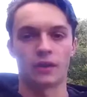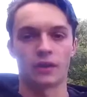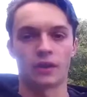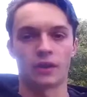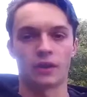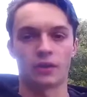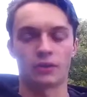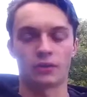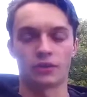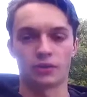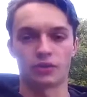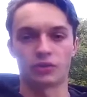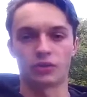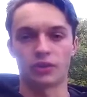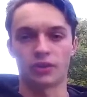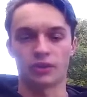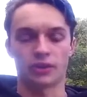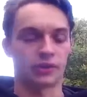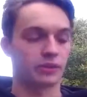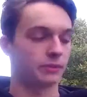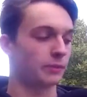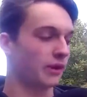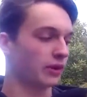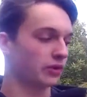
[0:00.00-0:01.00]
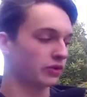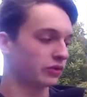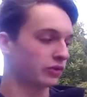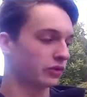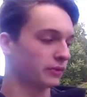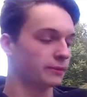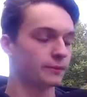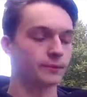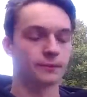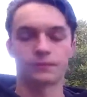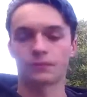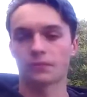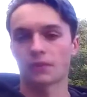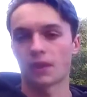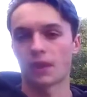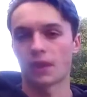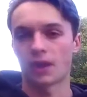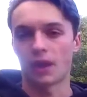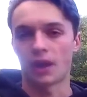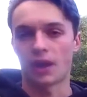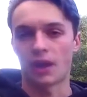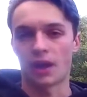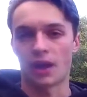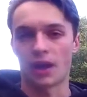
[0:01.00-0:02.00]
On the creek especially,
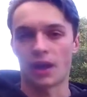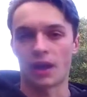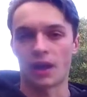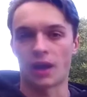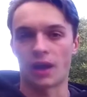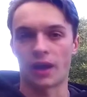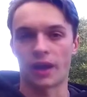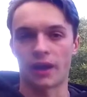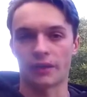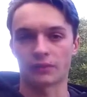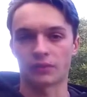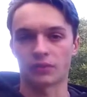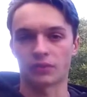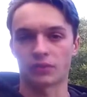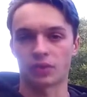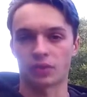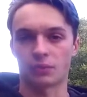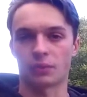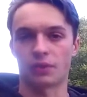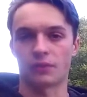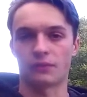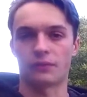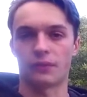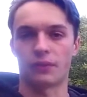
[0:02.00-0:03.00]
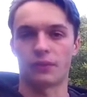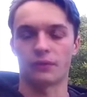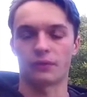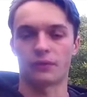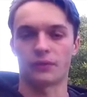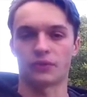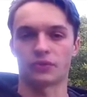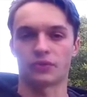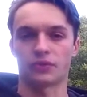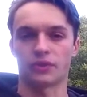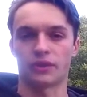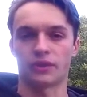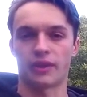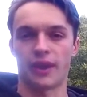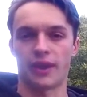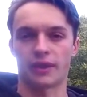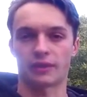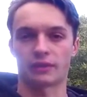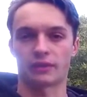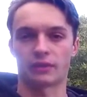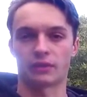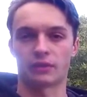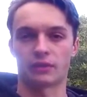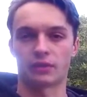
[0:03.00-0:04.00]
I have to start my fall fishing tactics